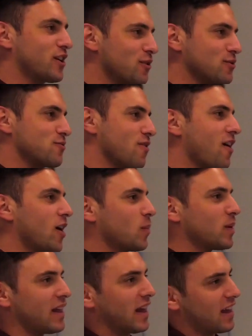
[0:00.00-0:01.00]
shit goes
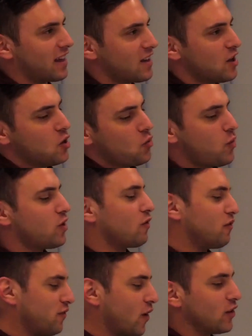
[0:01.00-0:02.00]
wrong. But, like, we
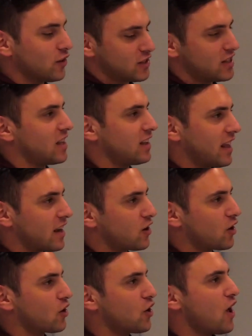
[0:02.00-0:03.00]
don't follow to the
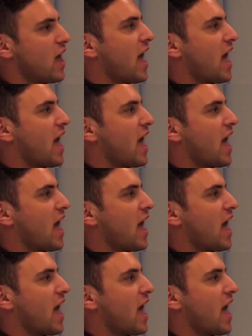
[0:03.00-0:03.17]
letter